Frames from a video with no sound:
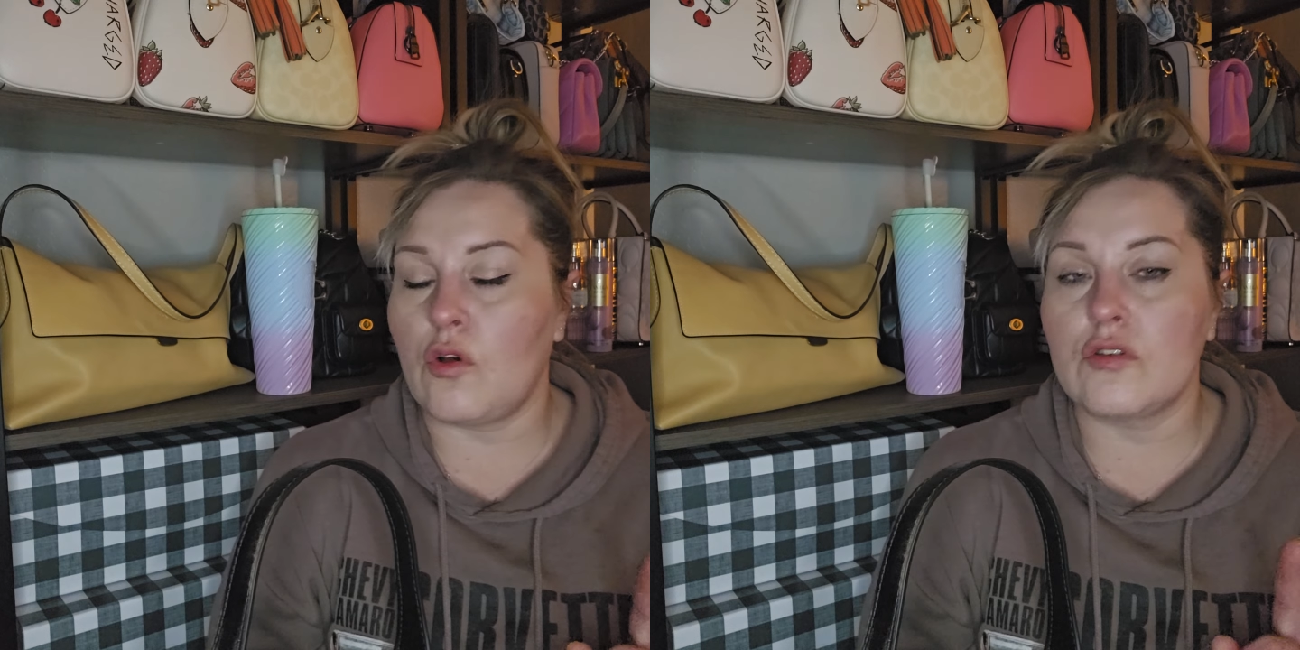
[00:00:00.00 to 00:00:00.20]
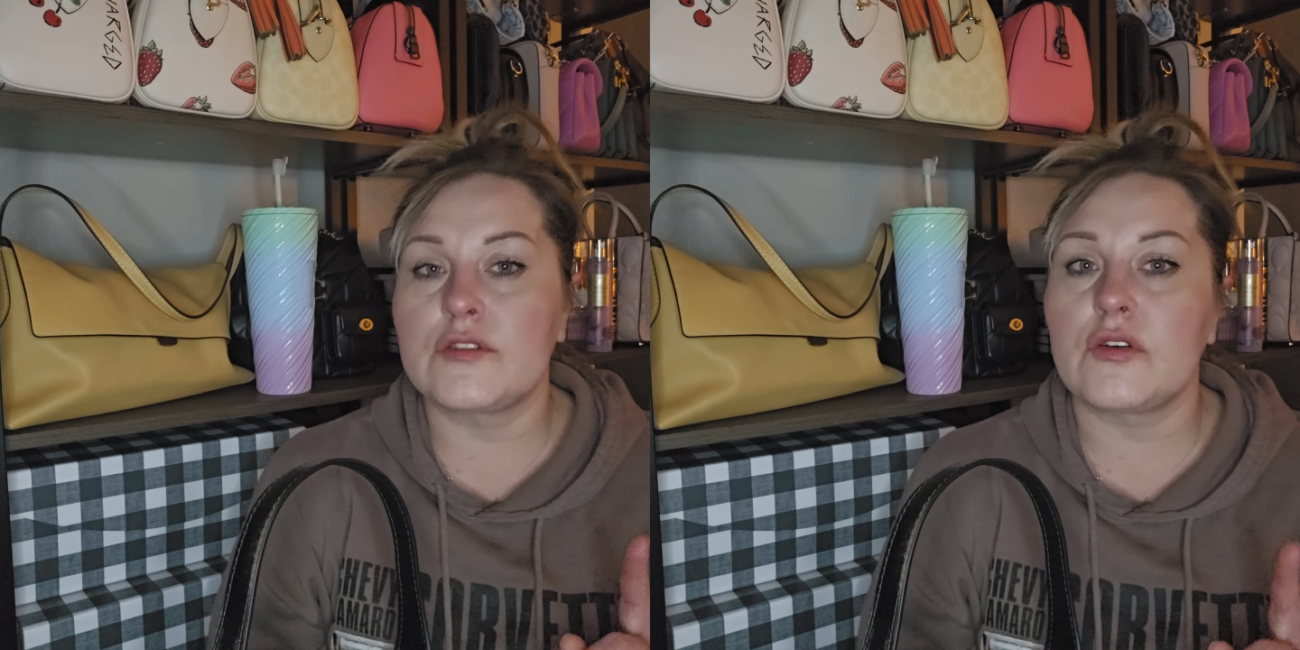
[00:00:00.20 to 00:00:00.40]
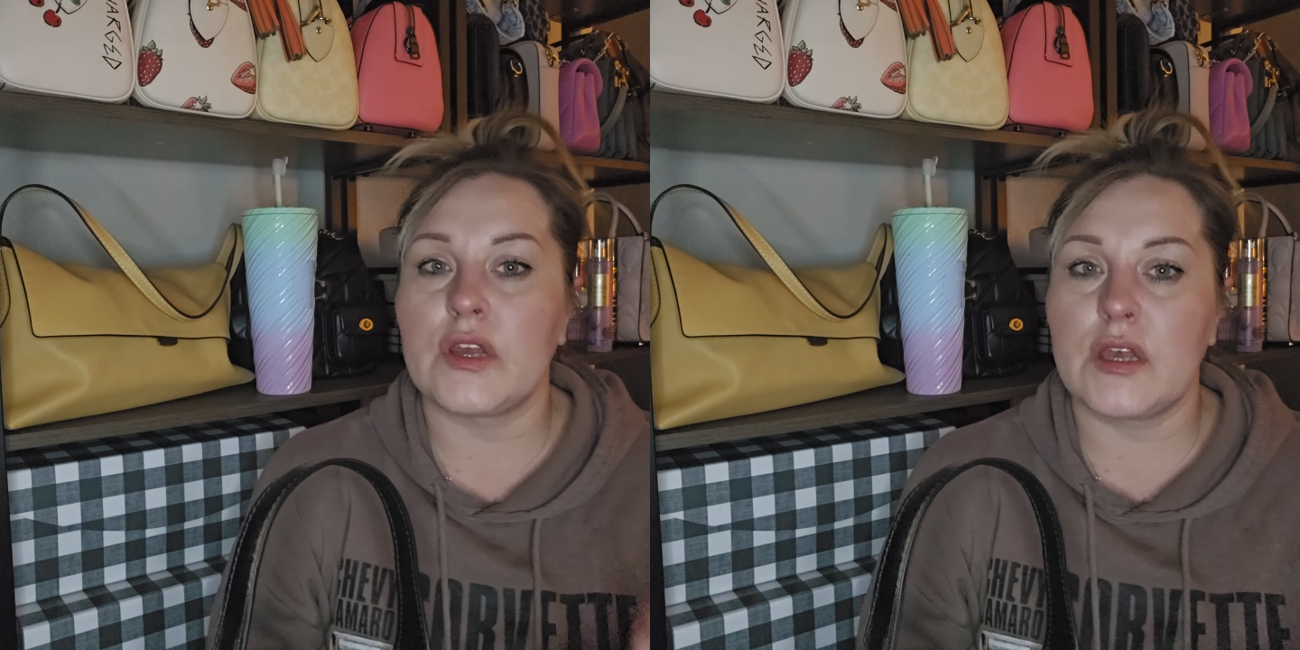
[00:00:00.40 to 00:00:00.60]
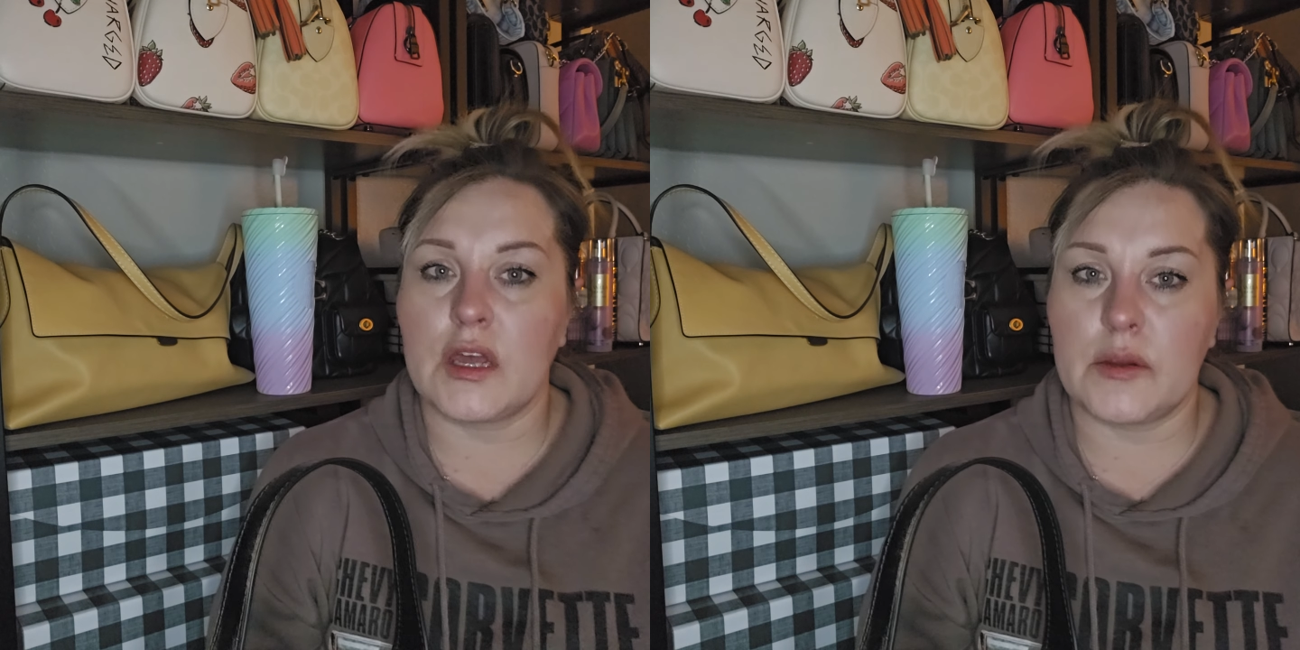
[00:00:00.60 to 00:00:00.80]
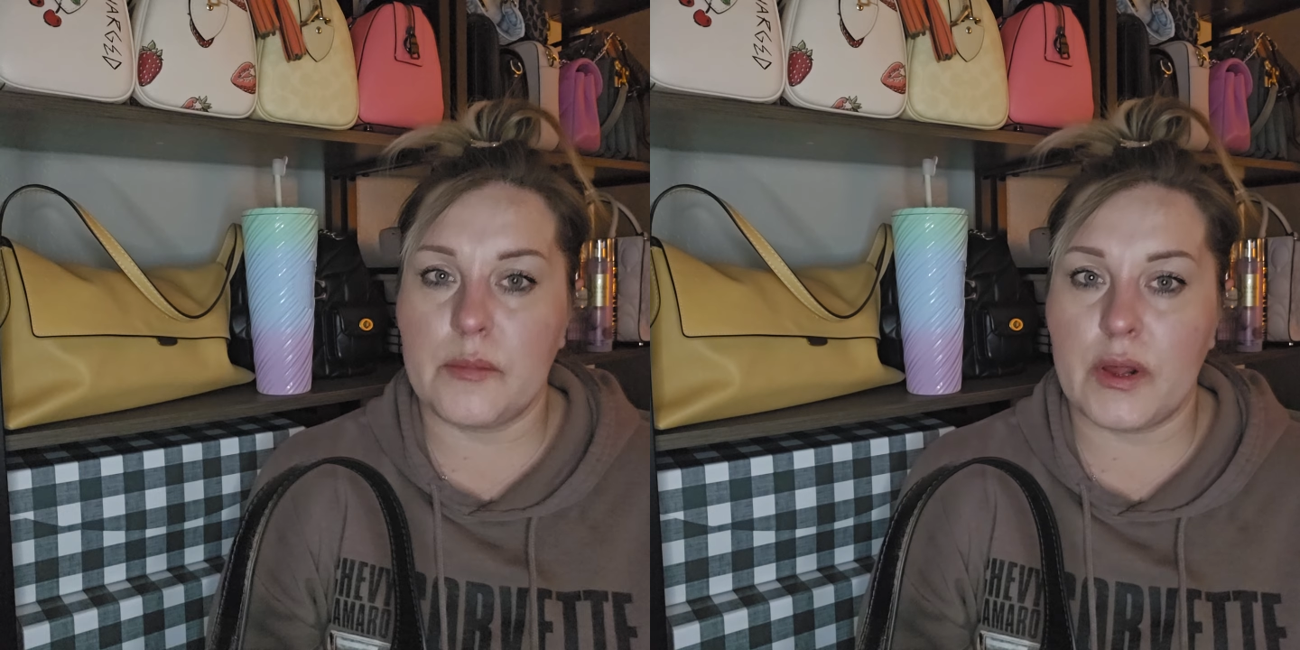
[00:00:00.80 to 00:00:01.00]
also I got
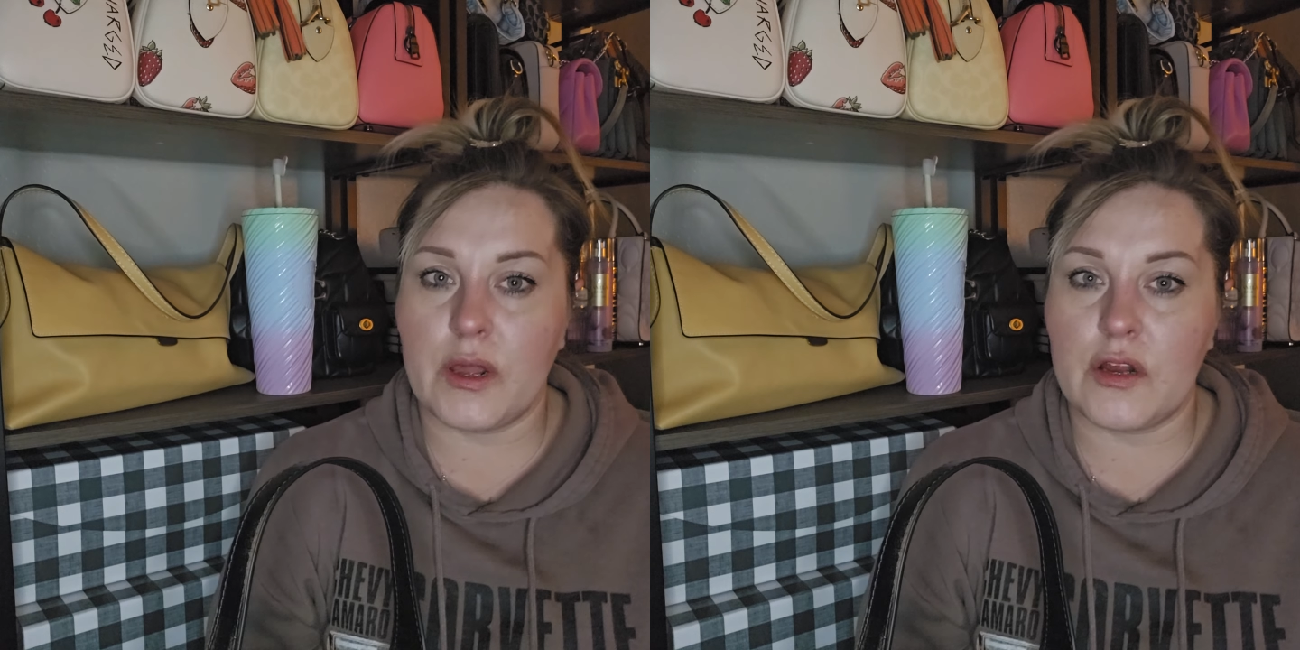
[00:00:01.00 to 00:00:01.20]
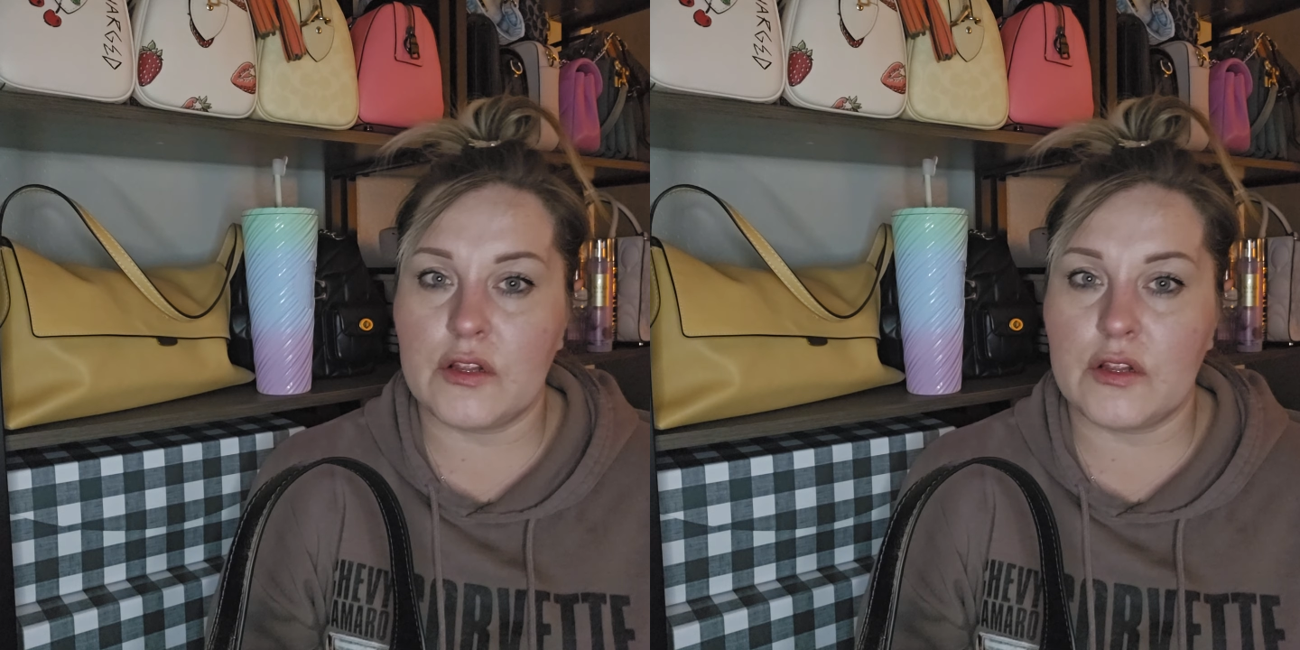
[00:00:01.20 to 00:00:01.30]
Empire